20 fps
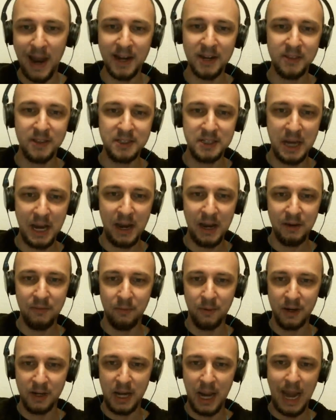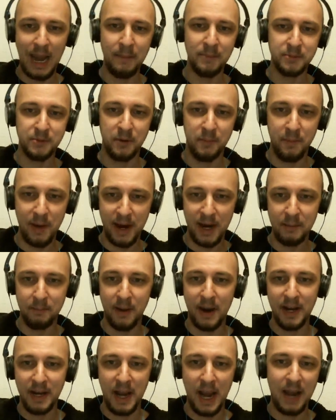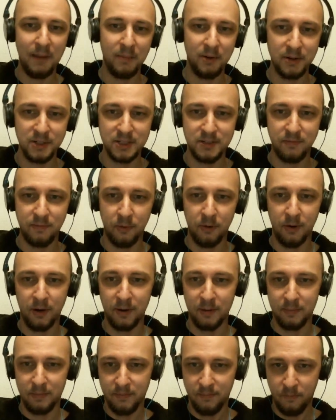in the day when games were made by gamers for